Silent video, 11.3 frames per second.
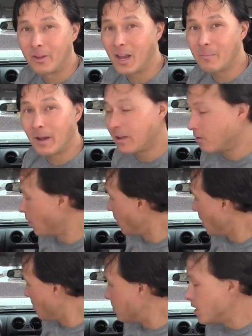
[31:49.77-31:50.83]
You got to buy
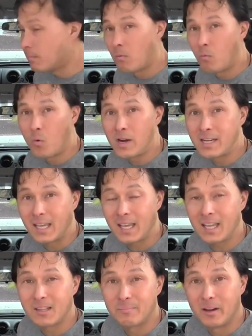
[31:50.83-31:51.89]
minimum one case,